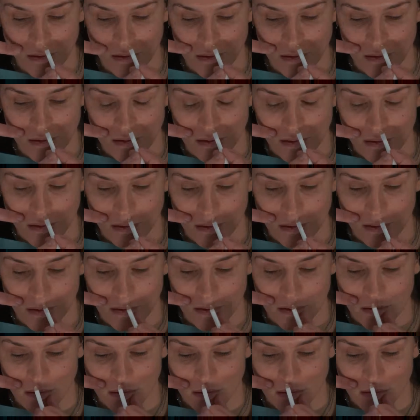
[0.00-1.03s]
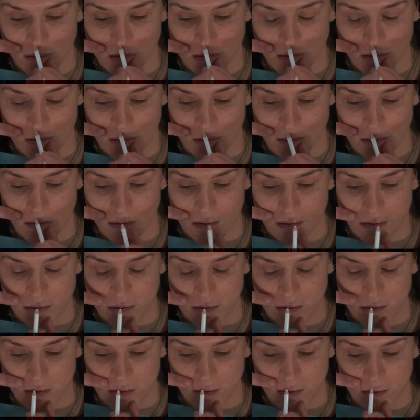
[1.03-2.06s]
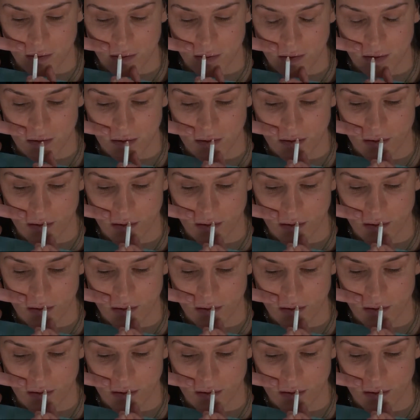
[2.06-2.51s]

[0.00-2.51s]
the columns at the upper part in 3,